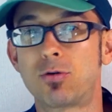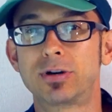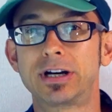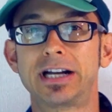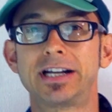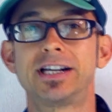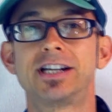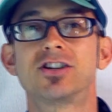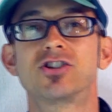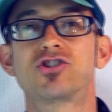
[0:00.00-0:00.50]
when I
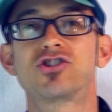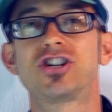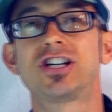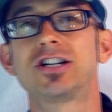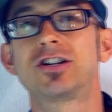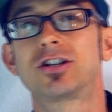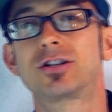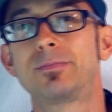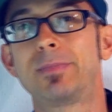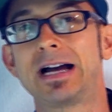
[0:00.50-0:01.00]
need to
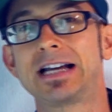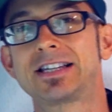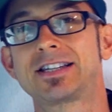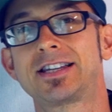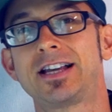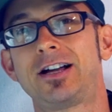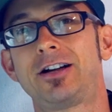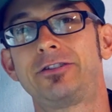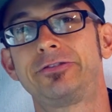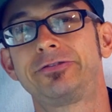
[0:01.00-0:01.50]
shield
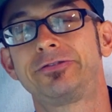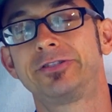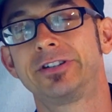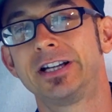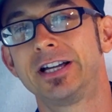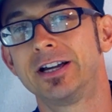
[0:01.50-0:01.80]
myself